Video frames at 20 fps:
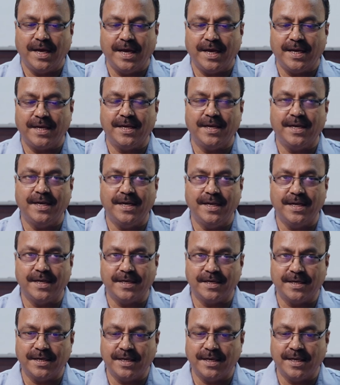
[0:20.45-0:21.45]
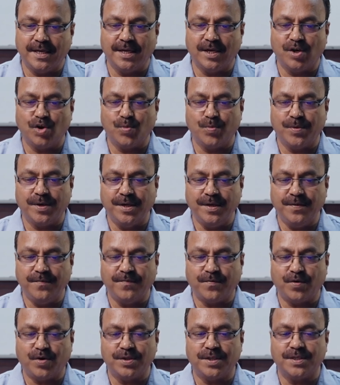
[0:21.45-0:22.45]
and a leading uh, legal luminary,
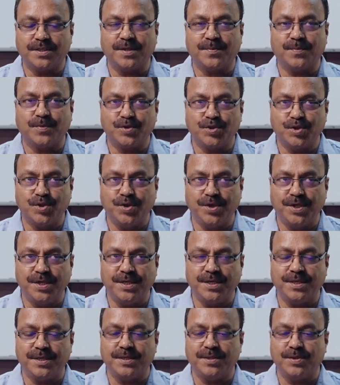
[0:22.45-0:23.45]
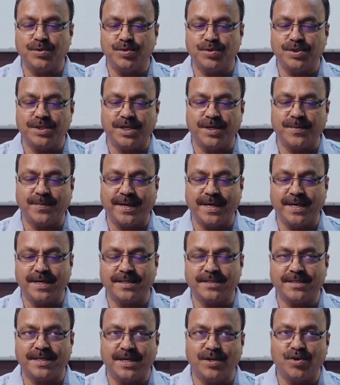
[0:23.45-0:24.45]
for this opportunity to share my
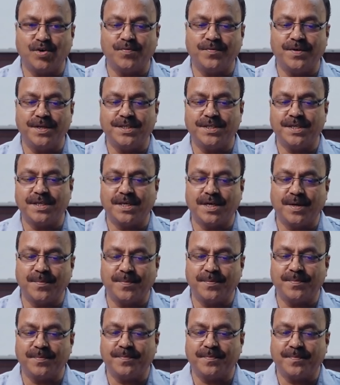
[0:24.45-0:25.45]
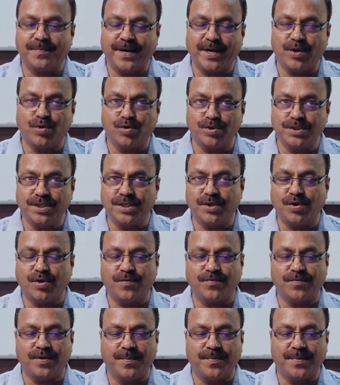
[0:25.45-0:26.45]
understanding of teaching pedagogy
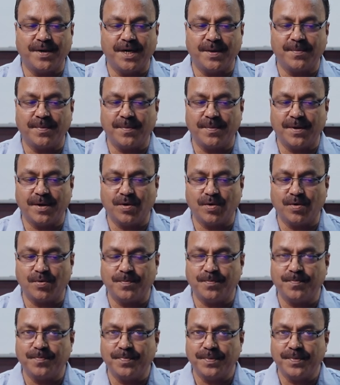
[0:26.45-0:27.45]
of comparative public law.